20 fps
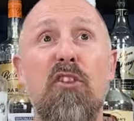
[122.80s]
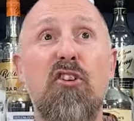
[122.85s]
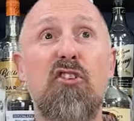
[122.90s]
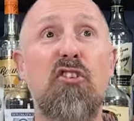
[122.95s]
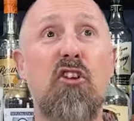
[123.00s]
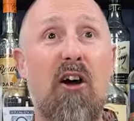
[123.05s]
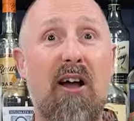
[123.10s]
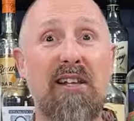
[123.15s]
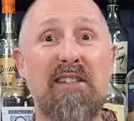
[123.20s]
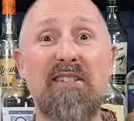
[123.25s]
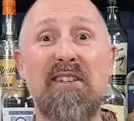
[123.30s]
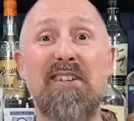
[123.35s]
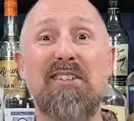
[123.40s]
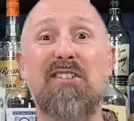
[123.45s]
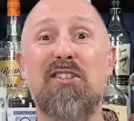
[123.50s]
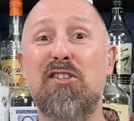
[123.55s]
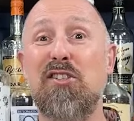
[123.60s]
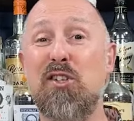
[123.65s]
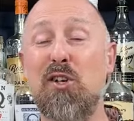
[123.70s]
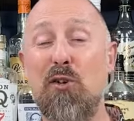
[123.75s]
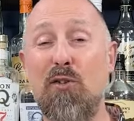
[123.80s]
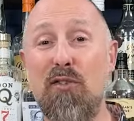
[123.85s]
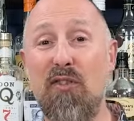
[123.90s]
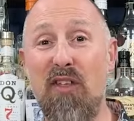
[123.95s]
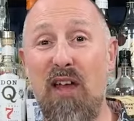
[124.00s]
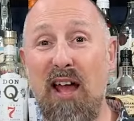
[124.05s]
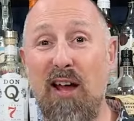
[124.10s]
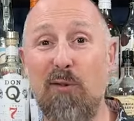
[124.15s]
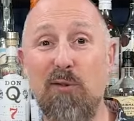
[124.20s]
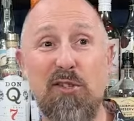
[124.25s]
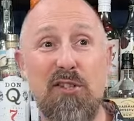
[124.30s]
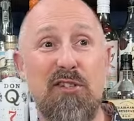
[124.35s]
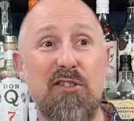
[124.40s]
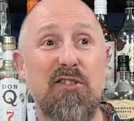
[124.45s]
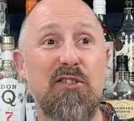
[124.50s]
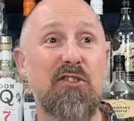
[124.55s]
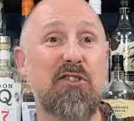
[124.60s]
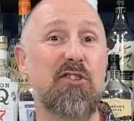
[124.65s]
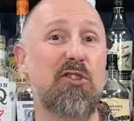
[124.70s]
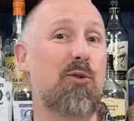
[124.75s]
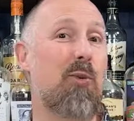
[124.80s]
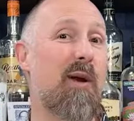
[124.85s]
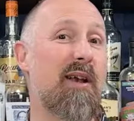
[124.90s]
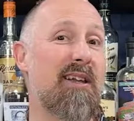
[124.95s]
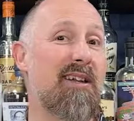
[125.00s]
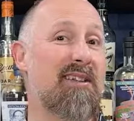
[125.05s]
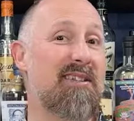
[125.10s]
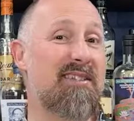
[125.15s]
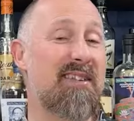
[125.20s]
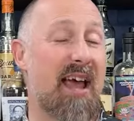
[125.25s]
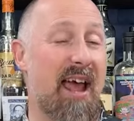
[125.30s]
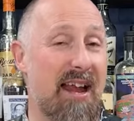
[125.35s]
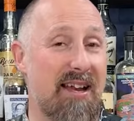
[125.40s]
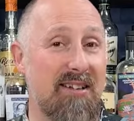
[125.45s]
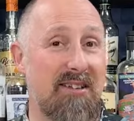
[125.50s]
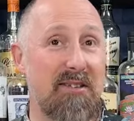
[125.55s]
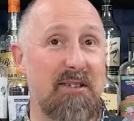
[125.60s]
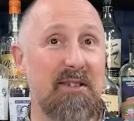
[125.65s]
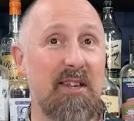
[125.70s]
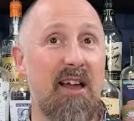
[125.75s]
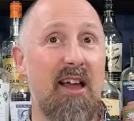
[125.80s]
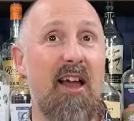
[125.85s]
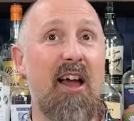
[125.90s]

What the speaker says: the 90s to 2000s, 2010s.